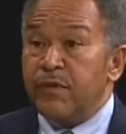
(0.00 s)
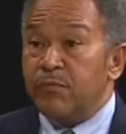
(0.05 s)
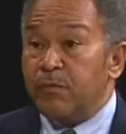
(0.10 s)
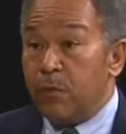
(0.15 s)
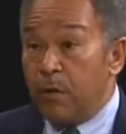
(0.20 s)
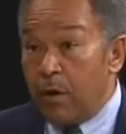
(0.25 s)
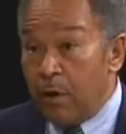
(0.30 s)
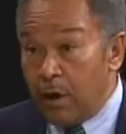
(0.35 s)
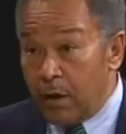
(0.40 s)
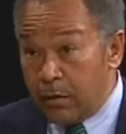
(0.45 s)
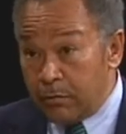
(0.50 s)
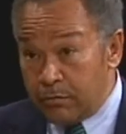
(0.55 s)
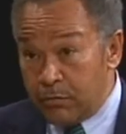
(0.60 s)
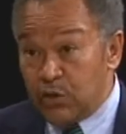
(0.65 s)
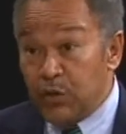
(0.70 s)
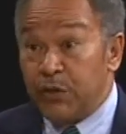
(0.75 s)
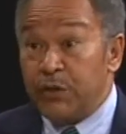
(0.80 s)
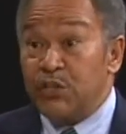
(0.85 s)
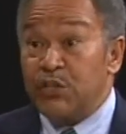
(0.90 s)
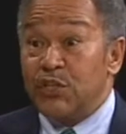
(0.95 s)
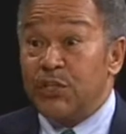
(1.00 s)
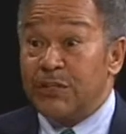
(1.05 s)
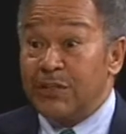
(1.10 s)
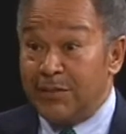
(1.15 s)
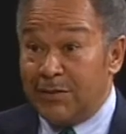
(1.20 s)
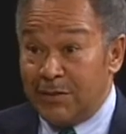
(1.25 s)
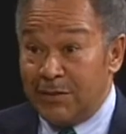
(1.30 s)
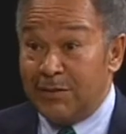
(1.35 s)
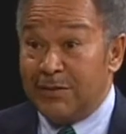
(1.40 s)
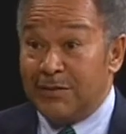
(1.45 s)
for our
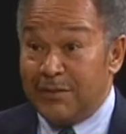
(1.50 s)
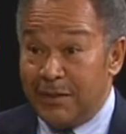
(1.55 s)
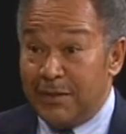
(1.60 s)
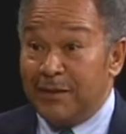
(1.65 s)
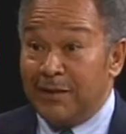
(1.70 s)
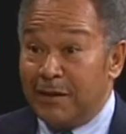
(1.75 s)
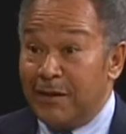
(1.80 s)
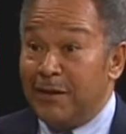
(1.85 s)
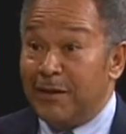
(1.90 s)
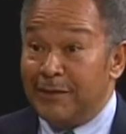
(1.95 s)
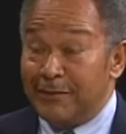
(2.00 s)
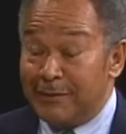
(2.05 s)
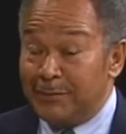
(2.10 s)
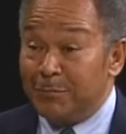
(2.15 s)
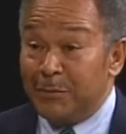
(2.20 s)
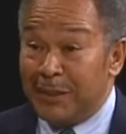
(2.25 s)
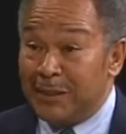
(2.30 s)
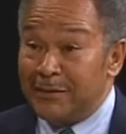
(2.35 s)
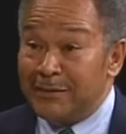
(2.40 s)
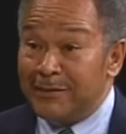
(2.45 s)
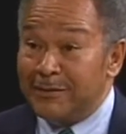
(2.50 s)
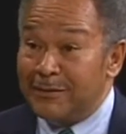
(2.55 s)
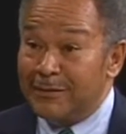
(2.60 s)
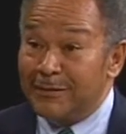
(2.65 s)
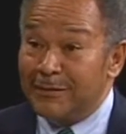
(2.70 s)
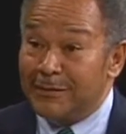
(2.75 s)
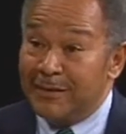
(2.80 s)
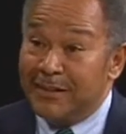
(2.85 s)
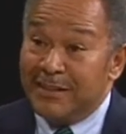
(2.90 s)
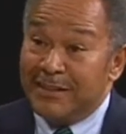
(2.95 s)
churches, synagogues,
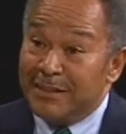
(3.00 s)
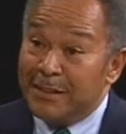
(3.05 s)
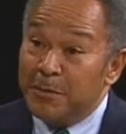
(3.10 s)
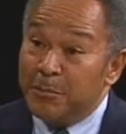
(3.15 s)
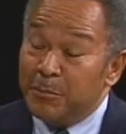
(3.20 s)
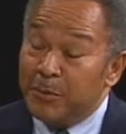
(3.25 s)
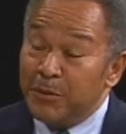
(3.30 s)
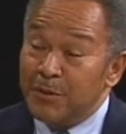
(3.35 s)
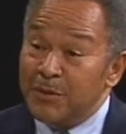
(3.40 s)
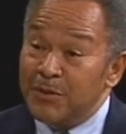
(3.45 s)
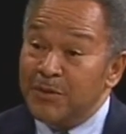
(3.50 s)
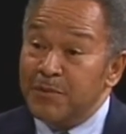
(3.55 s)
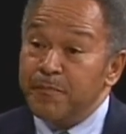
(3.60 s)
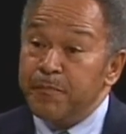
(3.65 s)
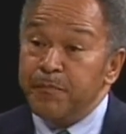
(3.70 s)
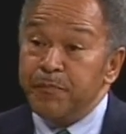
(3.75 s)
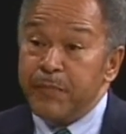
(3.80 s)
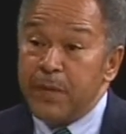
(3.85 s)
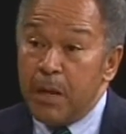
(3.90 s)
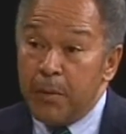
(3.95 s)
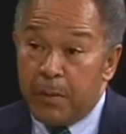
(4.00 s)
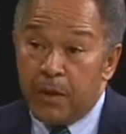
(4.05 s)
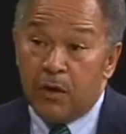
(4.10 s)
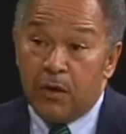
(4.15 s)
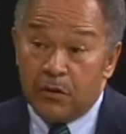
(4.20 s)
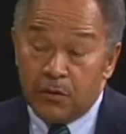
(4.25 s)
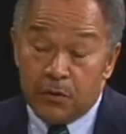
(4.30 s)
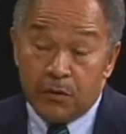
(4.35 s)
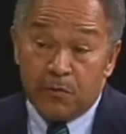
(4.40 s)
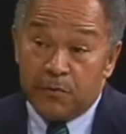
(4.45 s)
mosques, and temples, but
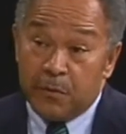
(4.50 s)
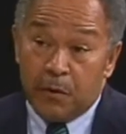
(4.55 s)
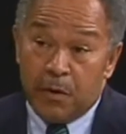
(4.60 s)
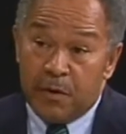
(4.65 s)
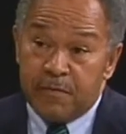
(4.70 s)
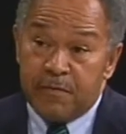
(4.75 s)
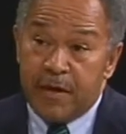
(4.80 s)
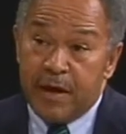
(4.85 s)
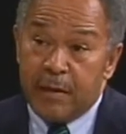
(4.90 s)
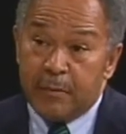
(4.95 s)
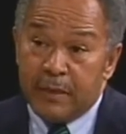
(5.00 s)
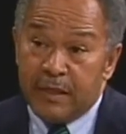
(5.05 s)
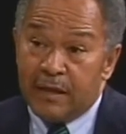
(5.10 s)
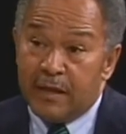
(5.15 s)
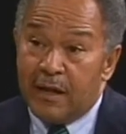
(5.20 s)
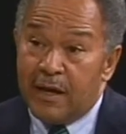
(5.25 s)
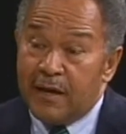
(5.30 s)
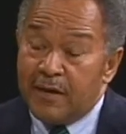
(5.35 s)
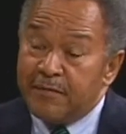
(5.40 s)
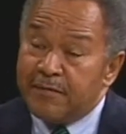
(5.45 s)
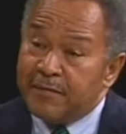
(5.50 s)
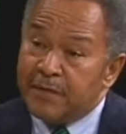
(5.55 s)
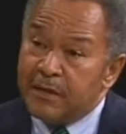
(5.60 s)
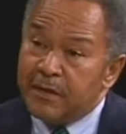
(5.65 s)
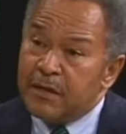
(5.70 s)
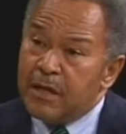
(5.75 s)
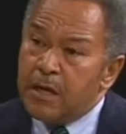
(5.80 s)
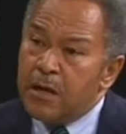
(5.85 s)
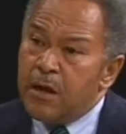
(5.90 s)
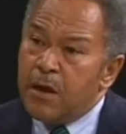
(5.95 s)
also for our family life?
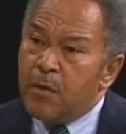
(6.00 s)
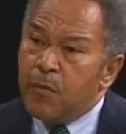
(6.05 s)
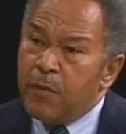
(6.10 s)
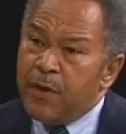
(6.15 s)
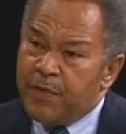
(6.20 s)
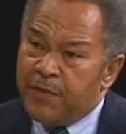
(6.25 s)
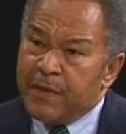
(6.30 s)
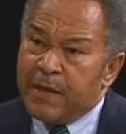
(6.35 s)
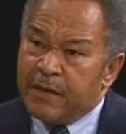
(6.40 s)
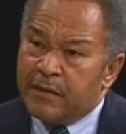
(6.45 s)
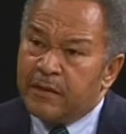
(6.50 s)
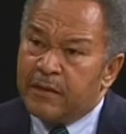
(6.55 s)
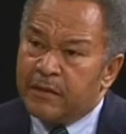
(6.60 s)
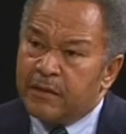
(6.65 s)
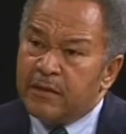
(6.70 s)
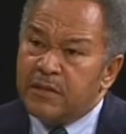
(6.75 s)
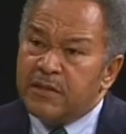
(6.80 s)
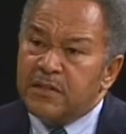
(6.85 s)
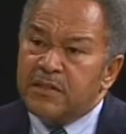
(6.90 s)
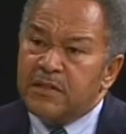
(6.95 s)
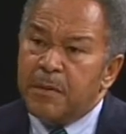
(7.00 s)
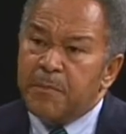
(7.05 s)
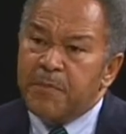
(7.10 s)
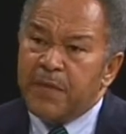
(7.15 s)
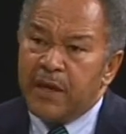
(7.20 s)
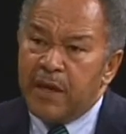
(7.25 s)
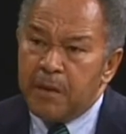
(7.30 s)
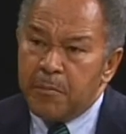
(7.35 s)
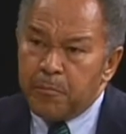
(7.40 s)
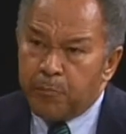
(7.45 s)
And we think that there's
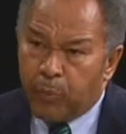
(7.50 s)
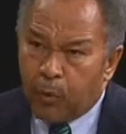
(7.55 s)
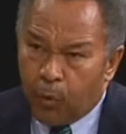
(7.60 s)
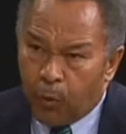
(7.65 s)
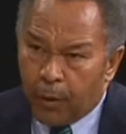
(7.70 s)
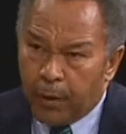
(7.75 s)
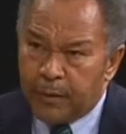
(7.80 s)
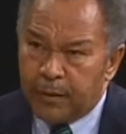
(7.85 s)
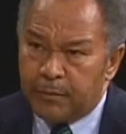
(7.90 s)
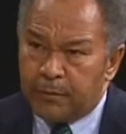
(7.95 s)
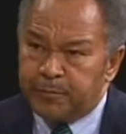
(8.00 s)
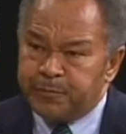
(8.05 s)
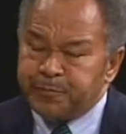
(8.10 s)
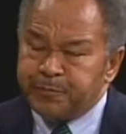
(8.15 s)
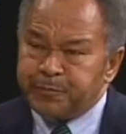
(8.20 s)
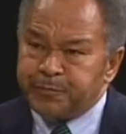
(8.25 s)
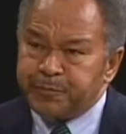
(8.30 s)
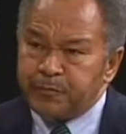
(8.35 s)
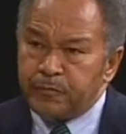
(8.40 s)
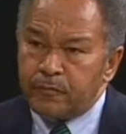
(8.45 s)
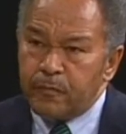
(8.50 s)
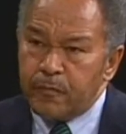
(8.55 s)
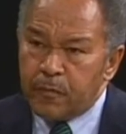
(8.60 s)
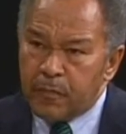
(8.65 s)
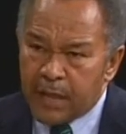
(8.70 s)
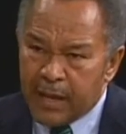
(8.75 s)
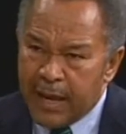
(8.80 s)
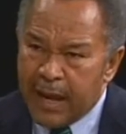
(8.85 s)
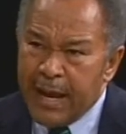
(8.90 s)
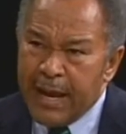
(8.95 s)
something important
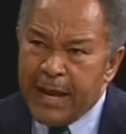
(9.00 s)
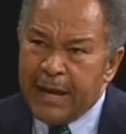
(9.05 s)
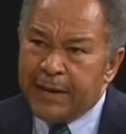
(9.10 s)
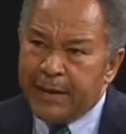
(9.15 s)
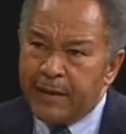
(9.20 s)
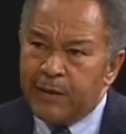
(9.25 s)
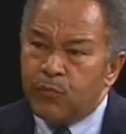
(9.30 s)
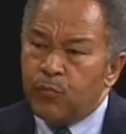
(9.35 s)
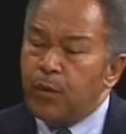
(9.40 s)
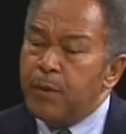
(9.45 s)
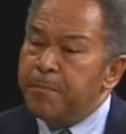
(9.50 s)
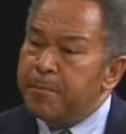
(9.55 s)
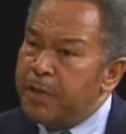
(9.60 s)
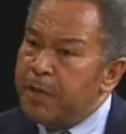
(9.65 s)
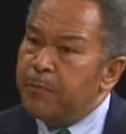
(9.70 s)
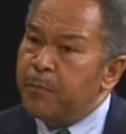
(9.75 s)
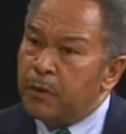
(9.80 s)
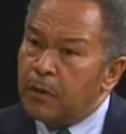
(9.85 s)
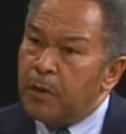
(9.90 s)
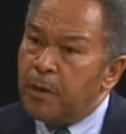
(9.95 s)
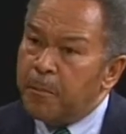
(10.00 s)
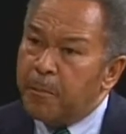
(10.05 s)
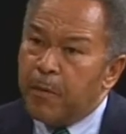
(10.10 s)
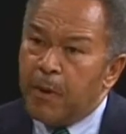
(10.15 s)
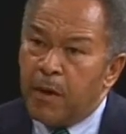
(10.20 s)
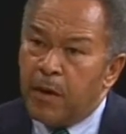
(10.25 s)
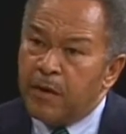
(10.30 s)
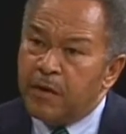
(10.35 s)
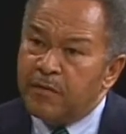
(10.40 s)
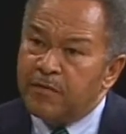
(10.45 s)
added when people are
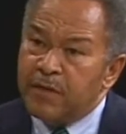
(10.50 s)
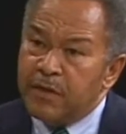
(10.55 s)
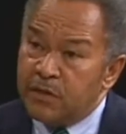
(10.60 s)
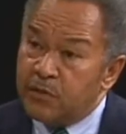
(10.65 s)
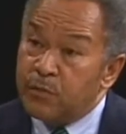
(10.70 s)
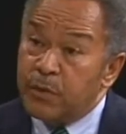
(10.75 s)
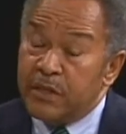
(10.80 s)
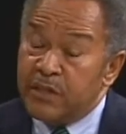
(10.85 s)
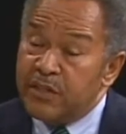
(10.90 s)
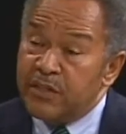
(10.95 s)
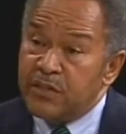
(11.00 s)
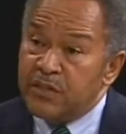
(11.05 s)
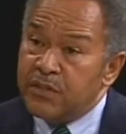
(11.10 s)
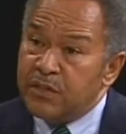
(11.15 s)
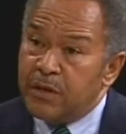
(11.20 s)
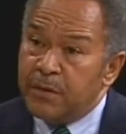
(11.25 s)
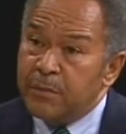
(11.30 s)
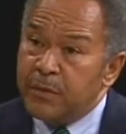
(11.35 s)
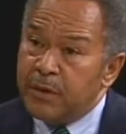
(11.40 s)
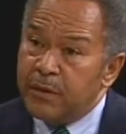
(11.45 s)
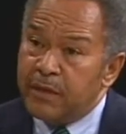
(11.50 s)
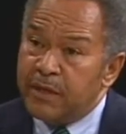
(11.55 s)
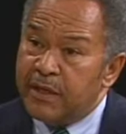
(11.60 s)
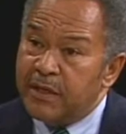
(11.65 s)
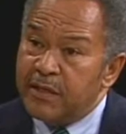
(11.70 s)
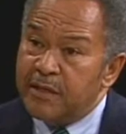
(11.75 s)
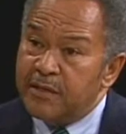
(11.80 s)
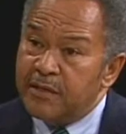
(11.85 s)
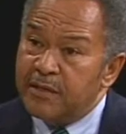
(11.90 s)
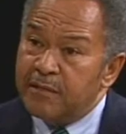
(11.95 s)
part of these religious
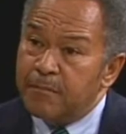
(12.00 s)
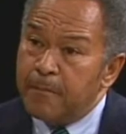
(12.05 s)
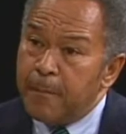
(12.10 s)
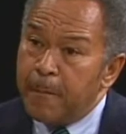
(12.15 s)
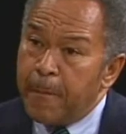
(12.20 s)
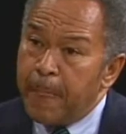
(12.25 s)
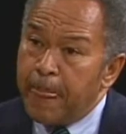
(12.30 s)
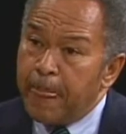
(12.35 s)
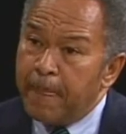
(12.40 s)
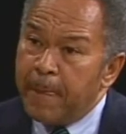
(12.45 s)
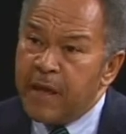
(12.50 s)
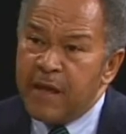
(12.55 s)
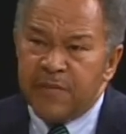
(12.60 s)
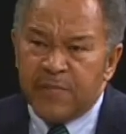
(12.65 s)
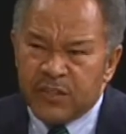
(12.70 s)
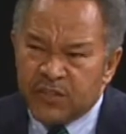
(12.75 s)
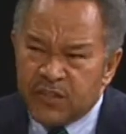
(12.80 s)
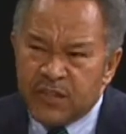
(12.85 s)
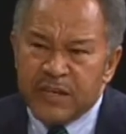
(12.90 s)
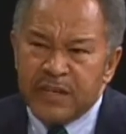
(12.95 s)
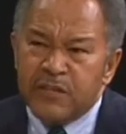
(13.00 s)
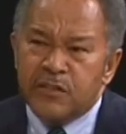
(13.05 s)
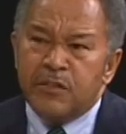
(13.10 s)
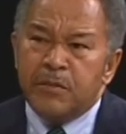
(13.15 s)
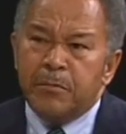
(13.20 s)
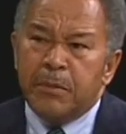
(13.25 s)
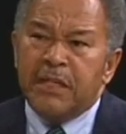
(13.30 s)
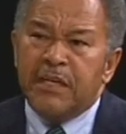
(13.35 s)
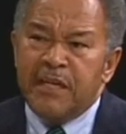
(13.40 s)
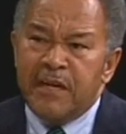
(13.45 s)
communities. Right. They give us things to
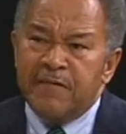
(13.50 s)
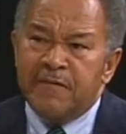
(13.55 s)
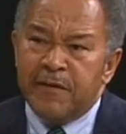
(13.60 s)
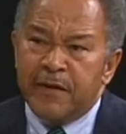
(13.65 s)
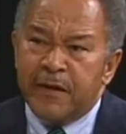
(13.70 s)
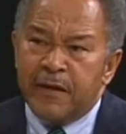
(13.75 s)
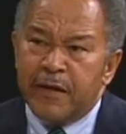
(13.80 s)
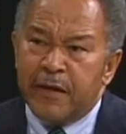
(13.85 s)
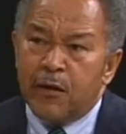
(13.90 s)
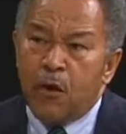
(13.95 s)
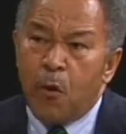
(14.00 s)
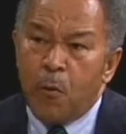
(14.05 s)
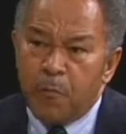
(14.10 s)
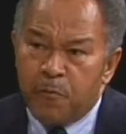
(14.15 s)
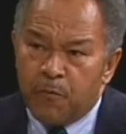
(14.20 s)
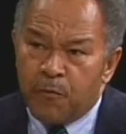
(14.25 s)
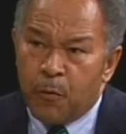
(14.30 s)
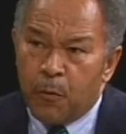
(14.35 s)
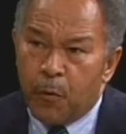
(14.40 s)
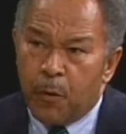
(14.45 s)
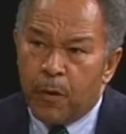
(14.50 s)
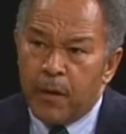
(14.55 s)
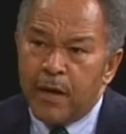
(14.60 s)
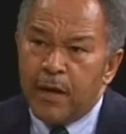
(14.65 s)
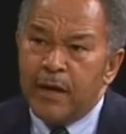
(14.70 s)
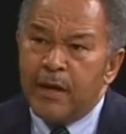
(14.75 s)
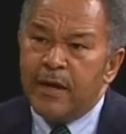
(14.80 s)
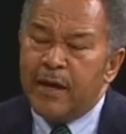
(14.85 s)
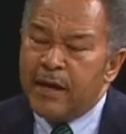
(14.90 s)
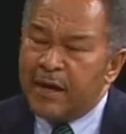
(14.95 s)
believe in and hope for.
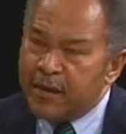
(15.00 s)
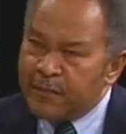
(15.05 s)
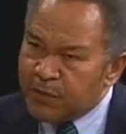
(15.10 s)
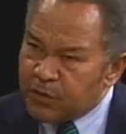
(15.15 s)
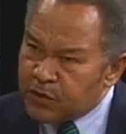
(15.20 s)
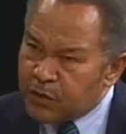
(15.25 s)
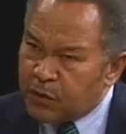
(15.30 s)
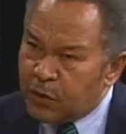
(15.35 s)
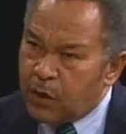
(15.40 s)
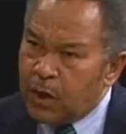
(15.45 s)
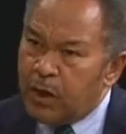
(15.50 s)
They give us